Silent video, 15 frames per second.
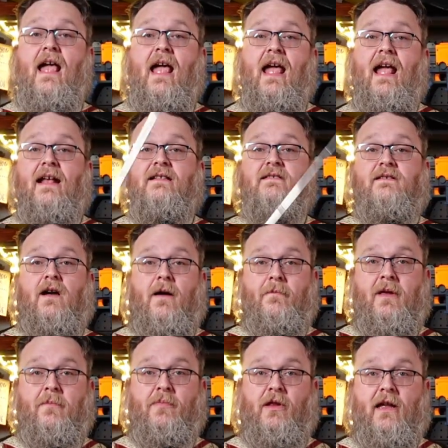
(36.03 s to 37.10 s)
and
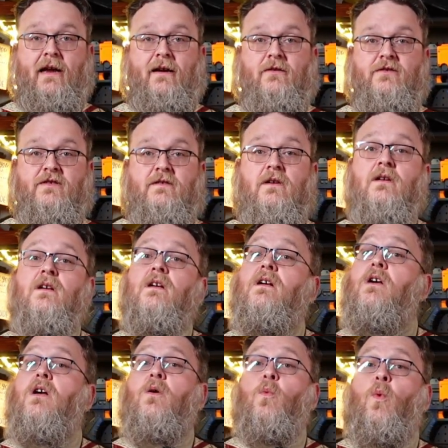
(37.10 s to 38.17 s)
zombie players.
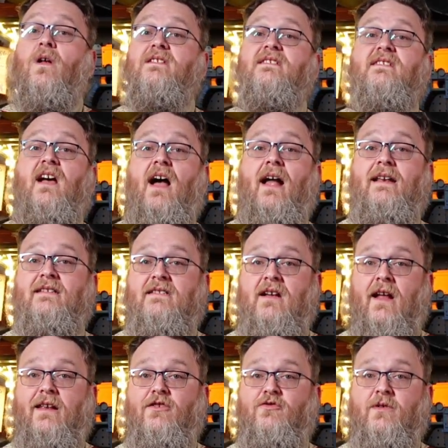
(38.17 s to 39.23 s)
One side is
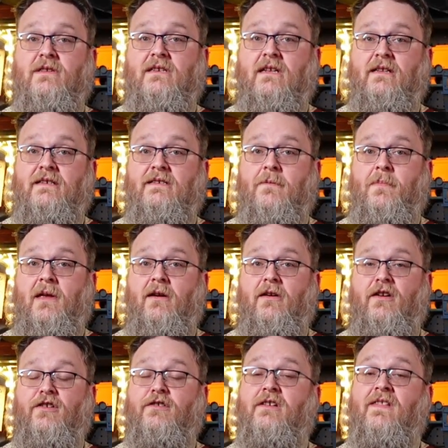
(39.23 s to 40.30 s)
not intrinsically
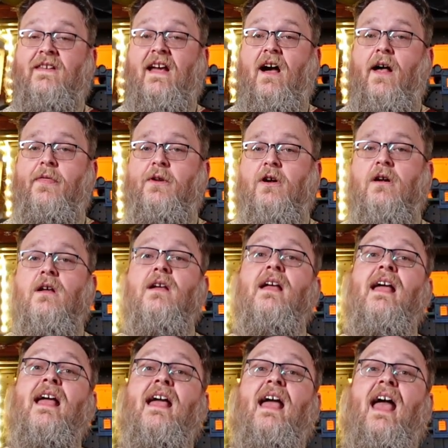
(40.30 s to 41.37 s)
superior to the other,
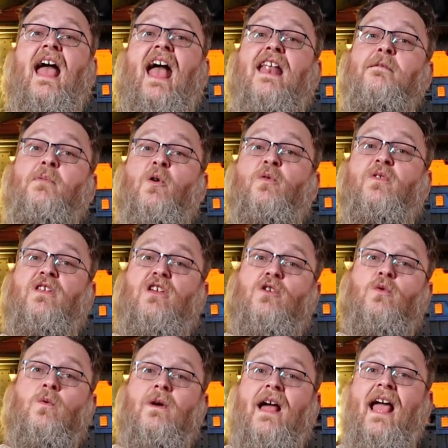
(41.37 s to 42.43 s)
and both
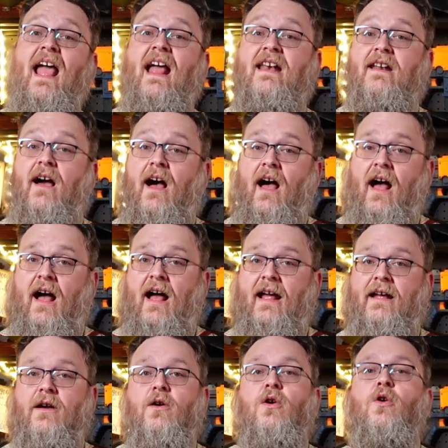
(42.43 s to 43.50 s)
you and
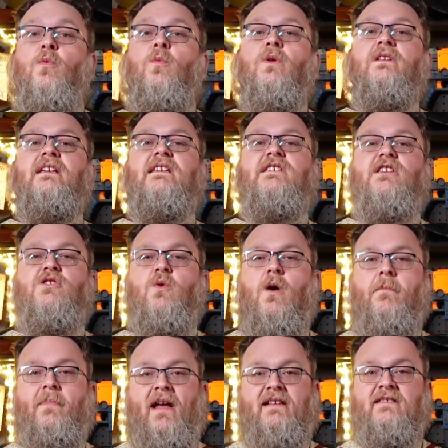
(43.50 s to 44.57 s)
I will need to do
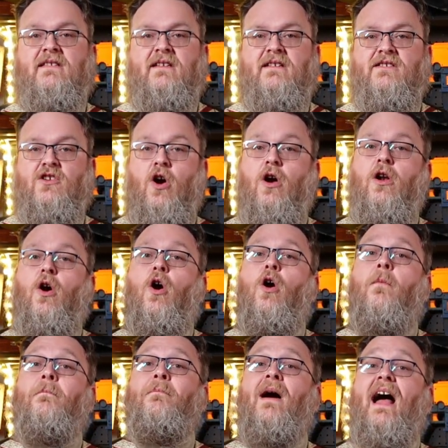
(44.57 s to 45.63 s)
our best to discard
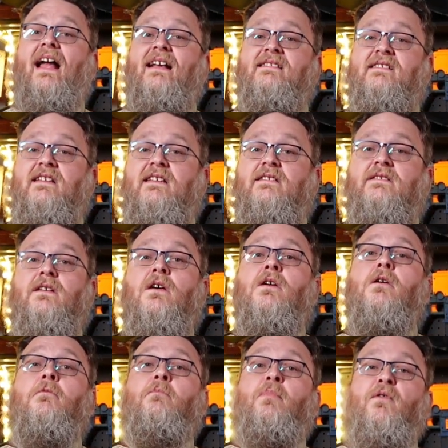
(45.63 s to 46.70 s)
all biases
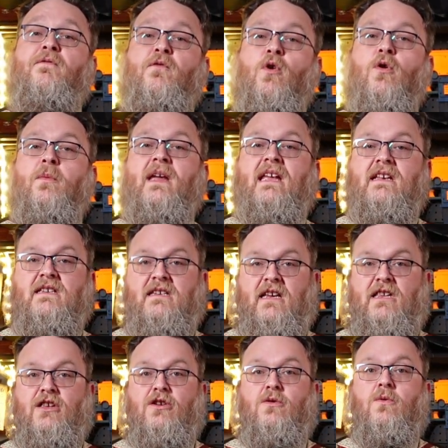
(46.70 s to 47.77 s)
before we
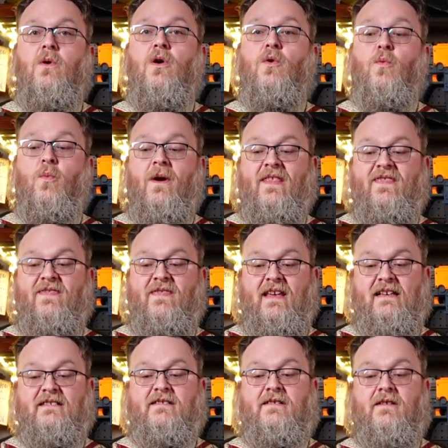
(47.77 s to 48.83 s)
continue with
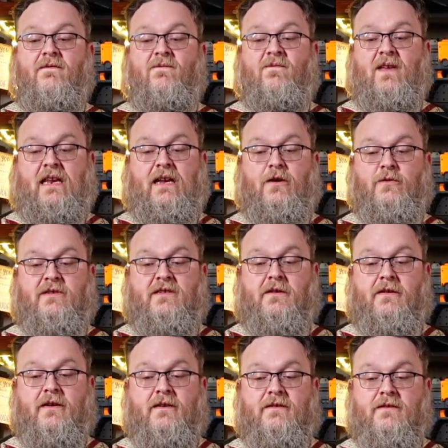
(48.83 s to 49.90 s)
this video
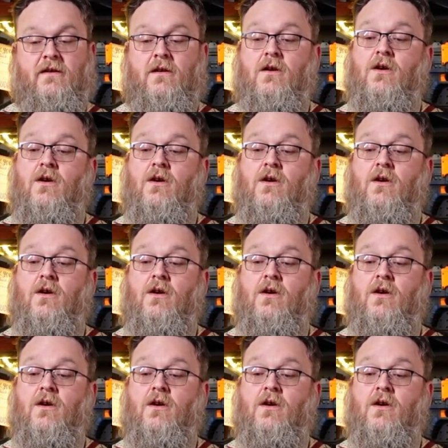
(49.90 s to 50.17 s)
series.